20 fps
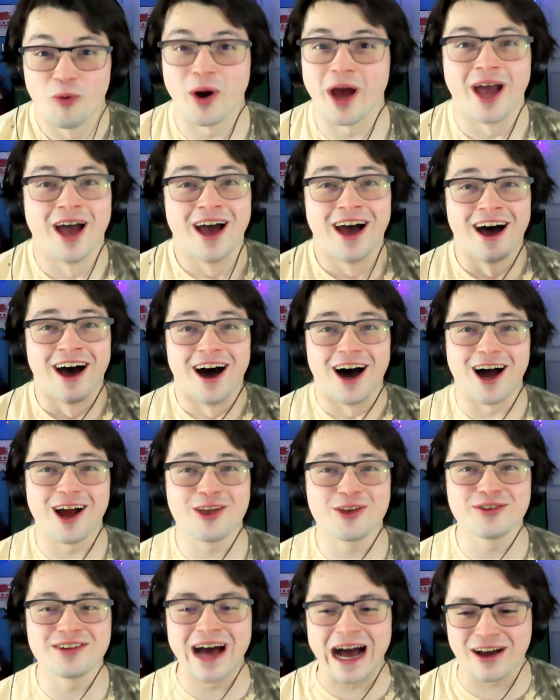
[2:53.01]
Wait, are
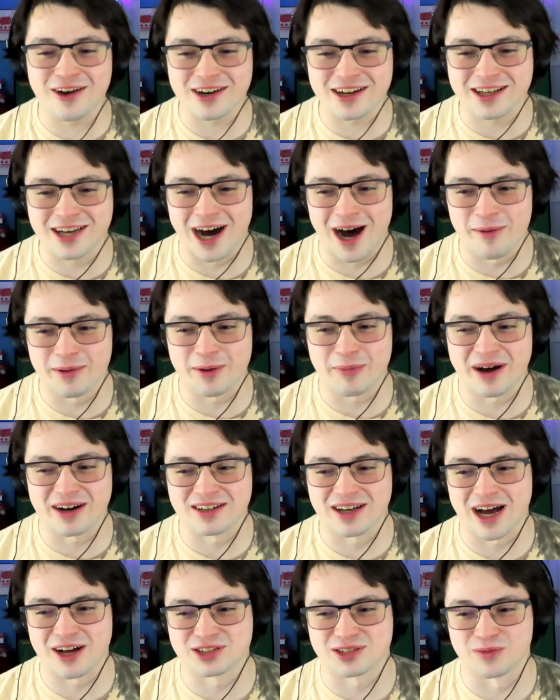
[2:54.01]
you not gonna comment
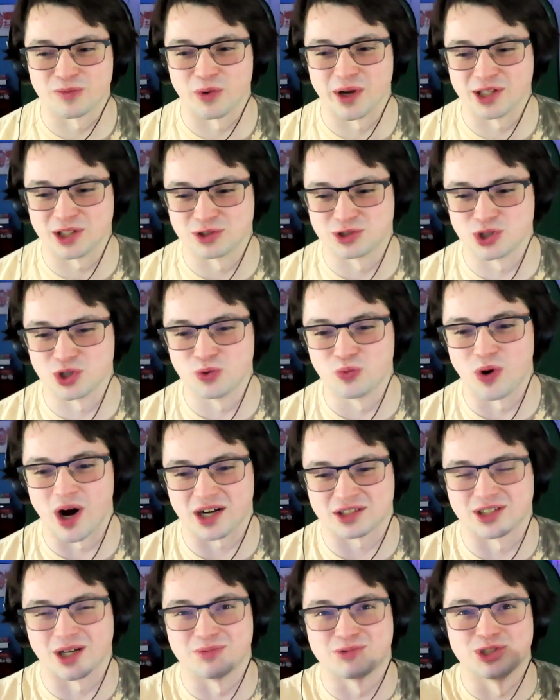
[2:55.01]
about how some random dude
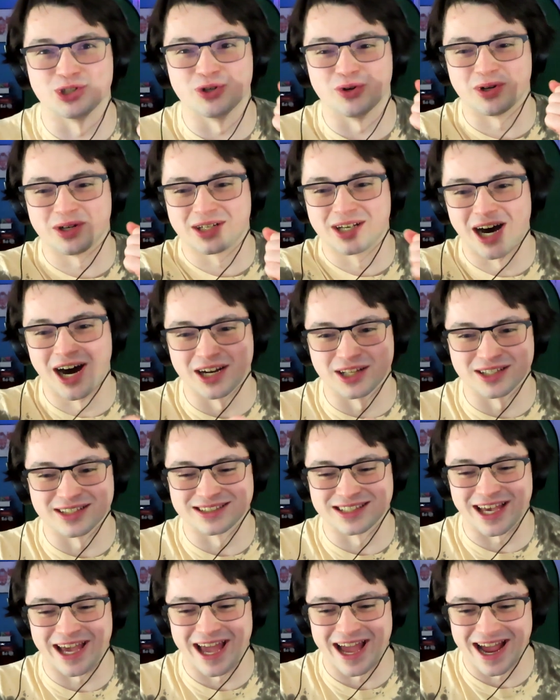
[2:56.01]
walked up to you and cut
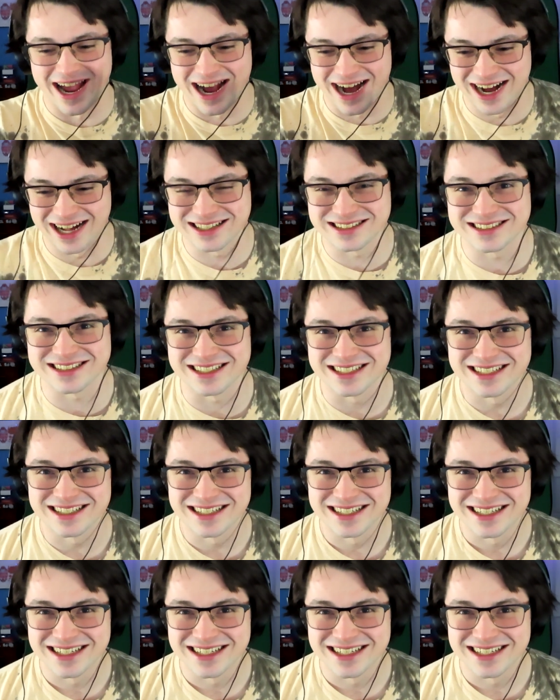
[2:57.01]
his hand?